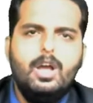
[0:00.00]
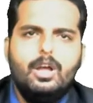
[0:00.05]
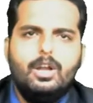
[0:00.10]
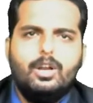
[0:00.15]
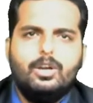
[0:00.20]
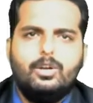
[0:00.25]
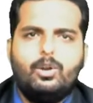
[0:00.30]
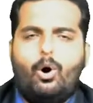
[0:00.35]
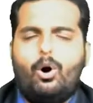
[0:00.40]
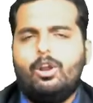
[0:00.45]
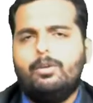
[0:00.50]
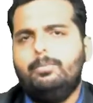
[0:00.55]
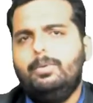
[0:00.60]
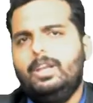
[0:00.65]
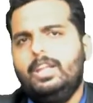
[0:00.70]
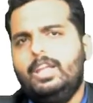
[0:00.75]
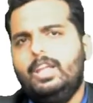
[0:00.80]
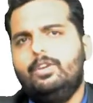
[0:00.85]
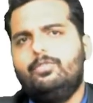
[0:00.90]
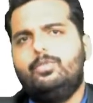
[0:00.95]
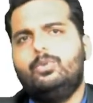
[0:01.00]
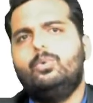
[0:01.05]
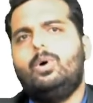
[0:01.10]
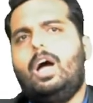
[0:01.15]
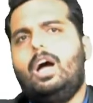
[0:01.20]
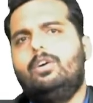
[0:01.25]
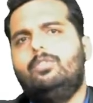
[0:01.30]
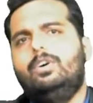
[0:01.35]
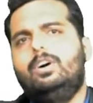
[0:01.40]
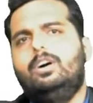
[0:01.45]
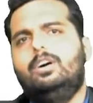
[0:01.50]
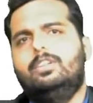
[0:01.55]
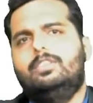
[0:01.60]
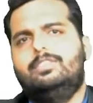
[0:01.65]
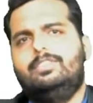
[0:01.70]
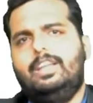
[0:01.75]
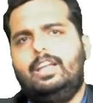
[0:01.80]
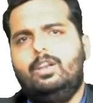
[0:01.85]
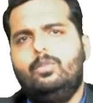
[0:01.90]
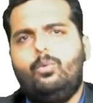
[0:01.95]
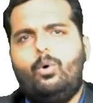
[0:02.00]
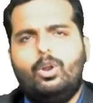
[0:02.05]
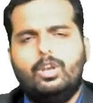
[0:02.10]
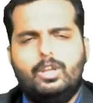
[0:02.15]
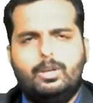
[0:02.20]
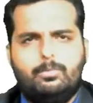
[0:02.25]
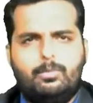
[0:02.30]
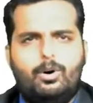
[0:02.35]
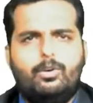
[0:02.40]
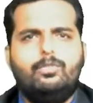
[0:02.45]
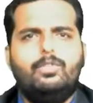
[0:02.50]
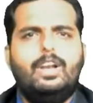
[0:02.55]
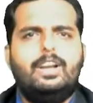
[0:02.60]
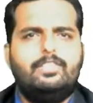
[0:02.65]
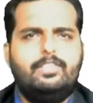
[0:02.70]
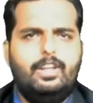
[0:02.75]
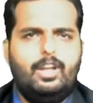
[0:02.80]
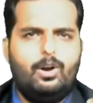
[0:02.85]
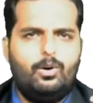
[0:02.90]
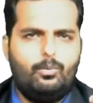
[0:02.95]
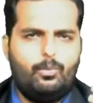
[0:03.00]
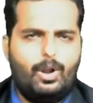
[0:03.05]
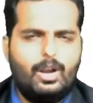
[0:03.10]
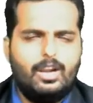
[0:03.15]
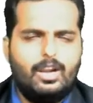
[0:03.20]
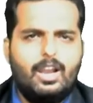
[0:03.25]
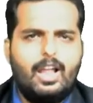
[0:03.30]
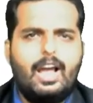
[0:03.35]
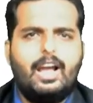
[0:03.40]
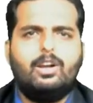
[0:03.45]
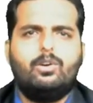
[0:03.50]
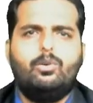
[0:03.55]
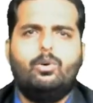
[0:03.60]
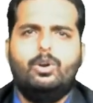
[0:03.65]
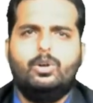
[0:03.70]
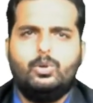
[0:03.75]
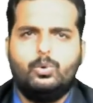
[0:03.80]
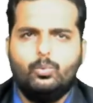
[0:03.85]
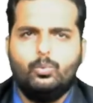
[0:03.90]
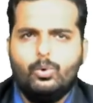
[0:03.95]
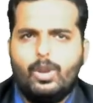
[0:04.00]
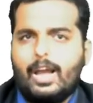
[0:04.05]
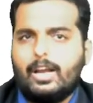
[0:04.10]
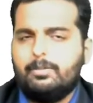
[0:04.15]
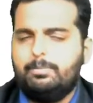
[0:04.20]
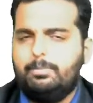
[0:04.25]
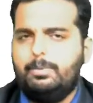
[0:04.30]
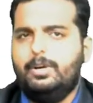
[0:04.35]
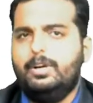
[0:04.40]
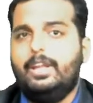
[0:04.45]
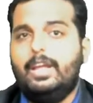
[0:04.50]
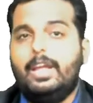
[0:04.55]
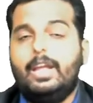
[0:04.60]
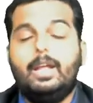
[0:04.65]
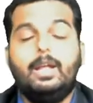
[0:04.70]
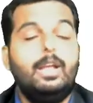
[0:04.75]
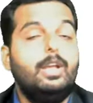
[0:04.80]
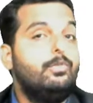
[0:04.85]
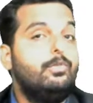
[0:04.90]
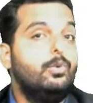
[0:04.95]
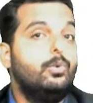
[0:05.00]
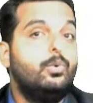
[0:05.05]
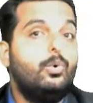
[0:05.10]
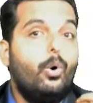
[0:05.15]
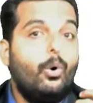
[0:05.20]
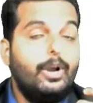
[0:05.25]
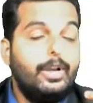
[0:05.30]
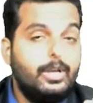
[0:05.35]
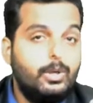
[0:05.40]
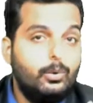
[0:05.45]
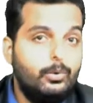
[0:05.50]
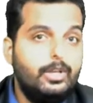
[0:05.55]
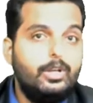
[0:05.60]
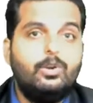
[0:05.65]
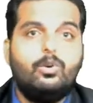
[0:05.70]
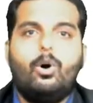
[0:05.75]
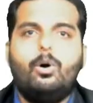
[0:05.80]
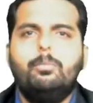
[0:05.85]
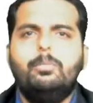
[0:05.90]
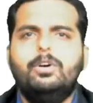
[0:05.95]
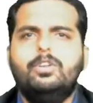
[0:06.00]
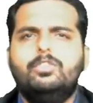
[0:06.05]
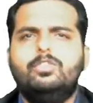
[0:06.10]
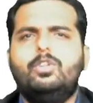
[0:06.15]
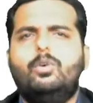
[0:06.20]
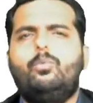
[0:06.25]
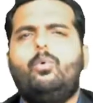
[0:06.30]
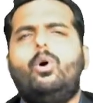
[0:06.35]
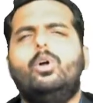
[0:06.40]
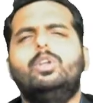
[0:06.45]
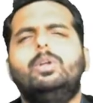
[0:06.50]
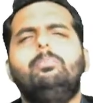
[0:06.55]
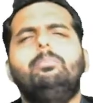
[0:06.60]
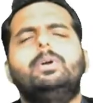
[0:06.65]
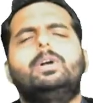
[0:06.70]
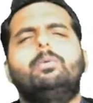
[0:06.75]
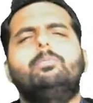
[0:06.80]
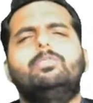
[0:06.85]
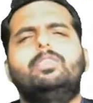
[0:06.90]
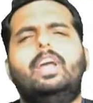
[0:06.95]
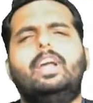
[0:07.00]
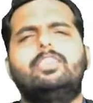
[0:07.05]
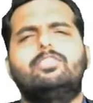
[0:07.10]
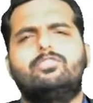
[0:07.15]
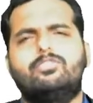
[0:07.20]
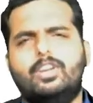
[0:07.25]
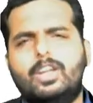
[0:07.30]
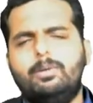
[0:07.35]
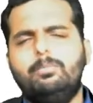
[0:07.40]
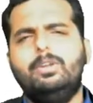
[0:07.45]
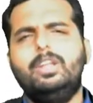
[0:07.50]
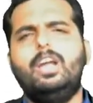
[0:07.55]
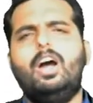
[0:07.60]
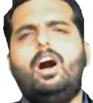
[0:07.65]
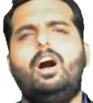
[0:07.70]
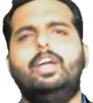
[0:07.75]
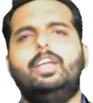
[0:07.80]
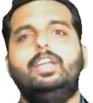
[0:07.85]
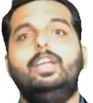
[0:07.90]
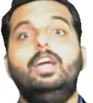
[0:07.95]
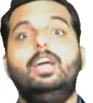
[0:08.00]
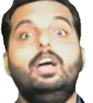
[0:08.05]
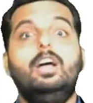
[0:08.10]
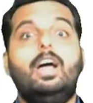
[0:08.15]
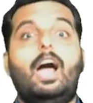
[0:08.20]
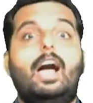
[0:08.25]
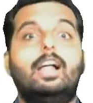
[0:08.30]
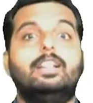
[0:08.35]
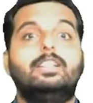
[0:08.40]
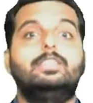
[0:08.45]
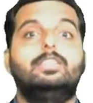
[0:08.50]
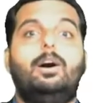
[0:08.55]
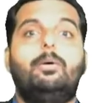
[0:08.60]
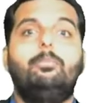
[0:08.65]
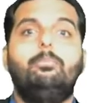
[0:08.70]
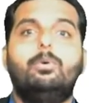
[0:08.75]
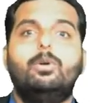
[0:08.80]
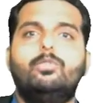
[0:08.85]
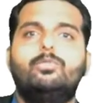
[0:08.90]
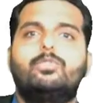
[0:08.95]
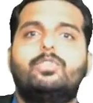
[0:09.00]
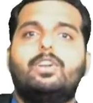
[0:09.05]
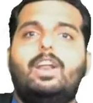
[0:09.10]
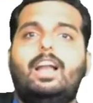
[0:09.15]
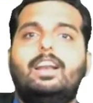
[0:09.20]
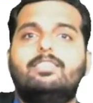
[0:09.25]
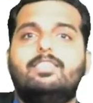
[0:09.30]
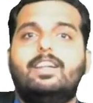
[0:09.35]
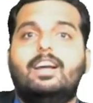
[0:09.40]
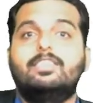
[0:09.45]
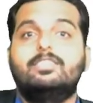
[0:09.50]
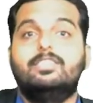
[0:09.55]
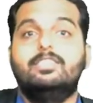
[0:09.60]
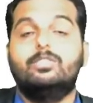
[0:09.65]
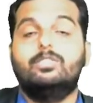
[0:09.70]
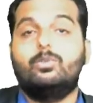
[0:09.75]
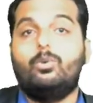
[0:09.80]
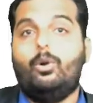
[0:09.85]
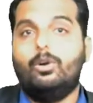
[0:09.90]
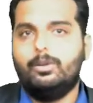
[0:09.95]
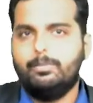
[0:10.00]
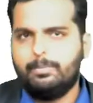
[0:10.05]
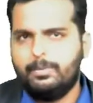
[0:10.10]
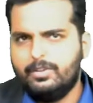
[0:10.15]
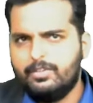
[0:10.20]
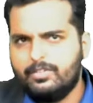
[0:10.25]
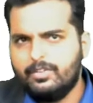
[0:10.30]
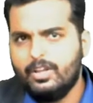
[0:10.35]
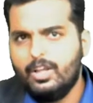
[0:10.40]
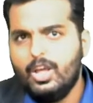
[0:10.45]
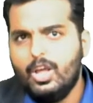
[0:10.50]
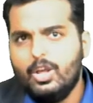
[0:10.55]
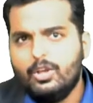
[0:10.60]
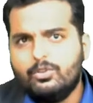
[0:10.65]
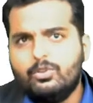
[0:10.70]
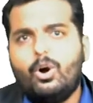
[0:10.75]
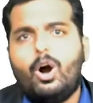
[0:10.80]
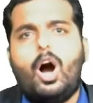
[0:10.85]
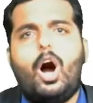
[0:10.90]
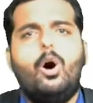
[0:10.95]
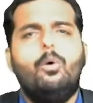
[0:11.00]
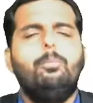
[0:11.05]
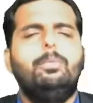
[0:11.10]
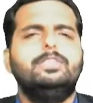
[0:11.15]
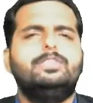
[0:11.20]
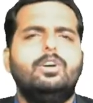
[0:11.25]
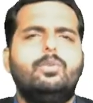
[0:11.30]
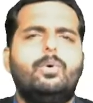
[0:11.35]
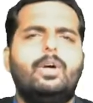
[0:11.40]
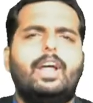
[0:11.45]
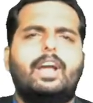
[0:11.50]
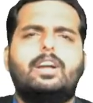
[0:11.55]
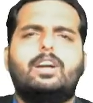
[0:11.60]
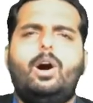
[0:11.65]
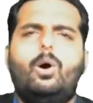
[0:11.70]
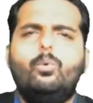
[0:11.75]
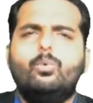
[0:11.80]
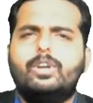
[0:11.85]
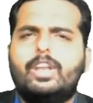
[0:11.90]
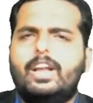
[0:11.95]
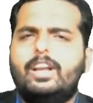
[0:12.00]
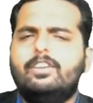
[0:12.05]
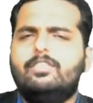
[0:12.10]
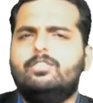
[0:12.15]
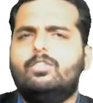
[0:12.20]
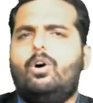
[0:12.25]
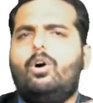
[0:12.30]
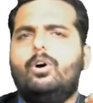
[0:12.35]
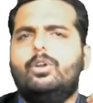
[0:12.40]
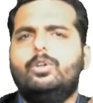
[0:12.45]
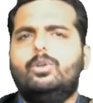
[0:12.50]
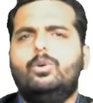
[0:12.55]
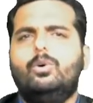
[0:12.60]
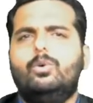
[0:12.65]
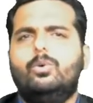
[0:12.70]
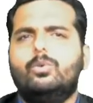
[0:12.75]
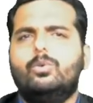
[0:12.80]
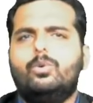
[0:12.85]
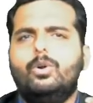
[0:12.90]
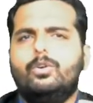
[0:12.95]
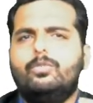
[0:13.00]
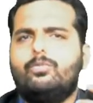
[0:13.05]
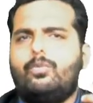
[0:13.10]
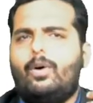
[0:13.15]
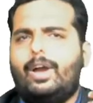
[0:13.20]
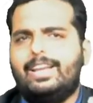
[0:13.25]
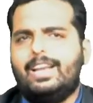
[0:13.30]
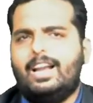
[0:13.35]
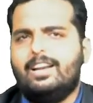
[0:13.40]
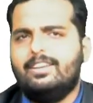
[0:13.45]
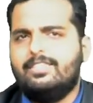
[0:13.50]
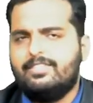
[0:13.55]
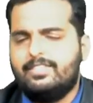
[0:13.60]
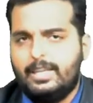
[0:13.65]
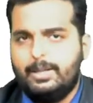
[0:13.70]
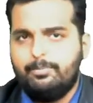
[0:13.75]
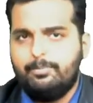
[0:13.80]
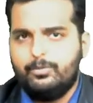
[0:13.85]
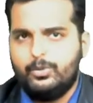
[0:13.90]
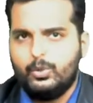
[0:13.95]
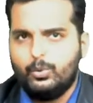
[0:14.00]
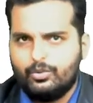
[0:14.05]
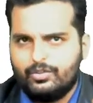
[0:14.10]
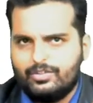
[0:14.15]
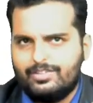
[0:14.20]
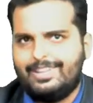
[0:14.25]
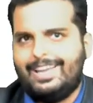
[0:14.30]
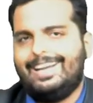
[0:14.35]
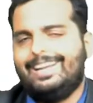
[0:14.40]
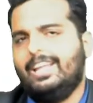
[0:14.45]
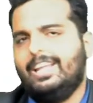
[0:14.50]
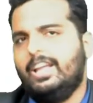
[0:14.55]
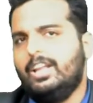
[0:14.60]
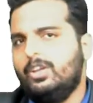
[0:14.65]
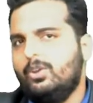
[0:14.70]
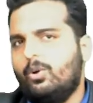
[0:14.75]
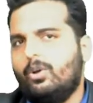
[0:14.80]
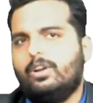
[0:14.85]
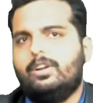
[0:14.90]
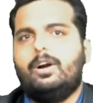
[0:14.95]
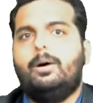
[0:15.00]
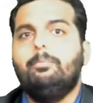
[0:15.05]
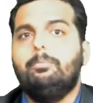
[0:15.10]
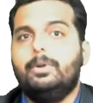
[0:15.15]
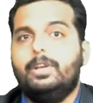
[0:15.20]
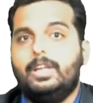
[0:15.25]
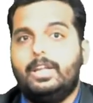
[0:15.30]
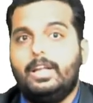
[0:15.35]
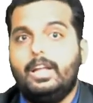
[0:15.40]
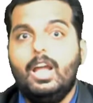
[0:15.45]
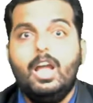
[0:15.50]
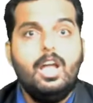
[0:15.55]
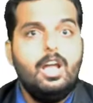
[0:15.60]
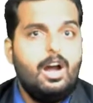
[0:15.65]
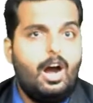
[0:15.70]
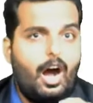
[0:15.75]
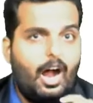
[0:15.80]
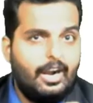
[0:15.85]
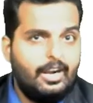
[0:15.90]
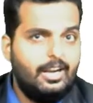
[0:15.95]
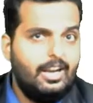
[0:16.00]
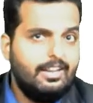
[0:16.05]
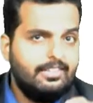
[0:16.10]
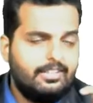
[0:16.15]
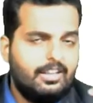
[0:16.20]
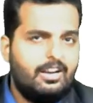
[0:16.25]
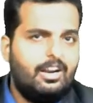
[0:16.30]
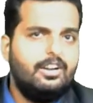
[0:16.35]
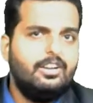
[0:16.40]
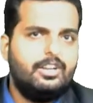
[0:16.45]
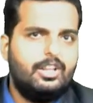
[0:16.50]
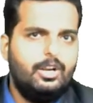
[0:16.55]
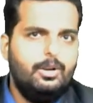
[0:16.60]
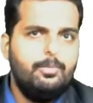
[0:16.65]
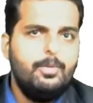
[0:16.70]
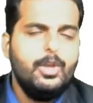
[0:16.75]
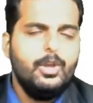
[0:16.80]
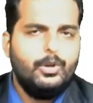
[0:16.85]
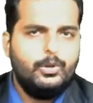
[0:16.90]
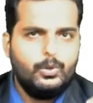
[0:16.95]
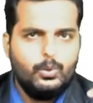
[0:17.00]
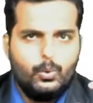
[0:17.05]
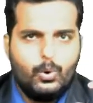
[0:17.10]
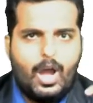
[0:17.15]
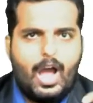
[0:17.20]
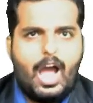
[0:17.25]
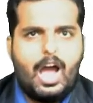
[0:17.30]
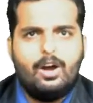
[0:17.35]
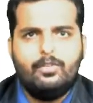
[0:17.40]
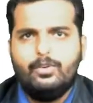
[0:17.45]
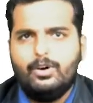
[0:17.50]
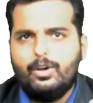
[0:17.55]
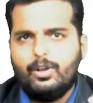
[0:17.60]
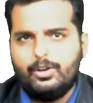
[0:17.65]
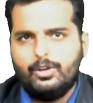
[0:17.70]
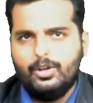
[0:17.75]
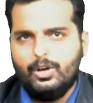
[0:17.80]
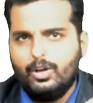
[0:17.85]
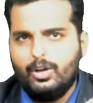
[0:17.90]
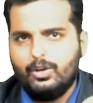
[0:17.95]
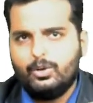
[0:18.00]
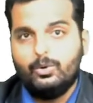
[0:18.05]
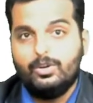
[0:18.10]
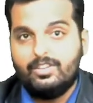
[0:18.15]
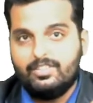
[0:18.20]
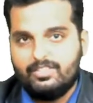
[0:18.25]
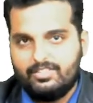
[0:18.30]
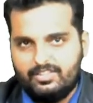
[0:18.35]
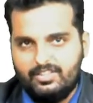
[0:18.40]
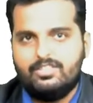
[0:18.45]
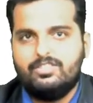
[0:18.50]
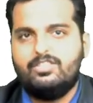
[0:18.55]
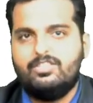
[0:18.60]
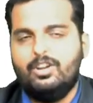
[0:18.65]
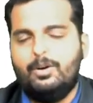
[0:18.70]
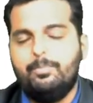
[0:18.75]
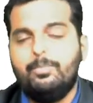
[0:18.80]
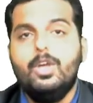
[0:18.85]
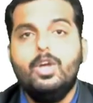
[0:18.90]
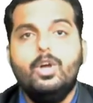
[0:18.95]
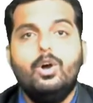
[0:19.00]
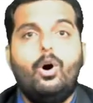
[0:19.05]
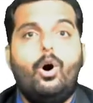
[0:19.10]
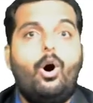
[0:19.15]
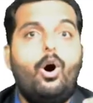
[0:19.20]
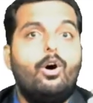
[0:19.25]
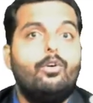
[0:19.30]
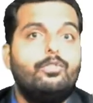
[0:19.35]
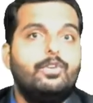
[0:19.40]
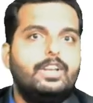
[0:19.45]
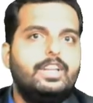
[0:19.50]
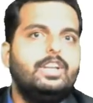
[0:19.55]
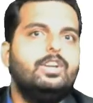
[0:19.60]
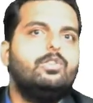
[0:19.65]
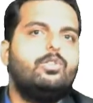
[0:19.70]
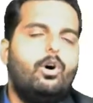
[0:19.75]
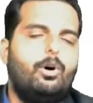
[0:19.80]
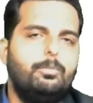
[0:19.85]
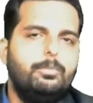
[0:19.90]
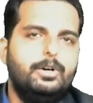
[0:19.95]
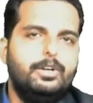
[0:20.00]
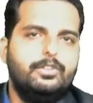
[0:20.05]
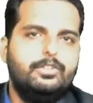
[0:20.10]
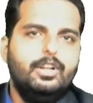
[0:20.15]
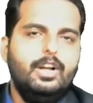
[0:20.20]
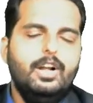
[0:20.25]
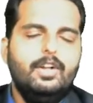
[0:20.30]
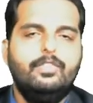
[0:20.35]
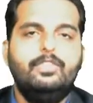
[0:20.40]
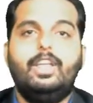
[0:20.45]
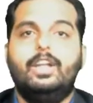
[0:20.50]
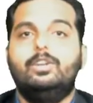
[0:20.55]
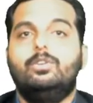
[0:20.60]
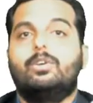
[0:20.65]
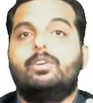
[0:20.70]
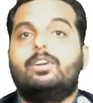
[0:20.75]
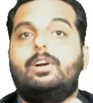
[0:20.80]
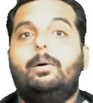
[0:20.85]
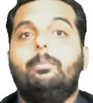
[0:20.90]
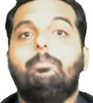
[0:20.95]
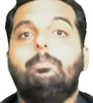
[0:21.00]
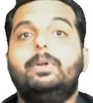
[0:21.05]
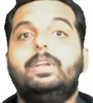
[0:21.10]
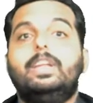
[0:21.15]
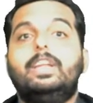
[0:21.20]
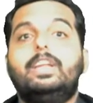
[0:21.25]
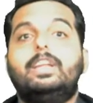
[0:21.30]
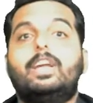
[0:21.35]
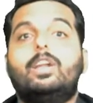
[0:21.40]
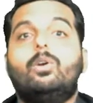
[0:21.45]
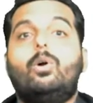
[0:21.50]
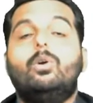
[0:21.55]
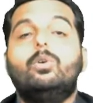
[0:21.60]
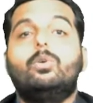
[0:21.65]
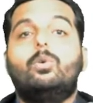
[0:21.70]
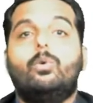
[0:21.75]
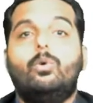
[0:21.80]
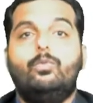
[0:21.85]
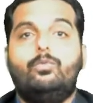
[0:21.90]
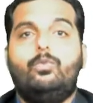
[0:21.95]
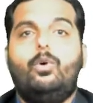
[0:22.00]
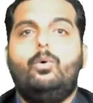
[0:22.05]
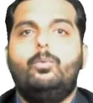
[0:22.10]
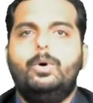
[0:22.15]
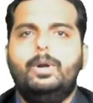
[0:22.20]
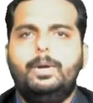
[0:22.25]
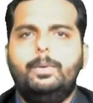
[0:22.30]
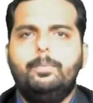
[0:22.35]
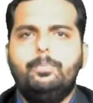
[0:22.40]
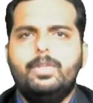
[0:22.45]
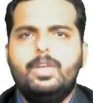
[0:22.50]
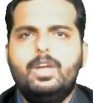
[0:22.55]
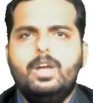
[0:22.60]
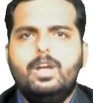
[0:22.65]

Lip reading: Normally, if you have a sale volume of let's say a 1 lakh or a 2 lakh per day, if you go into e-commerce, the volume becomes extremely high and the number of transactions quadruples. So how much of accountants or good finance team you set in your company, unless and until you have a real good system of an e-commerce, then your company cannot go forward.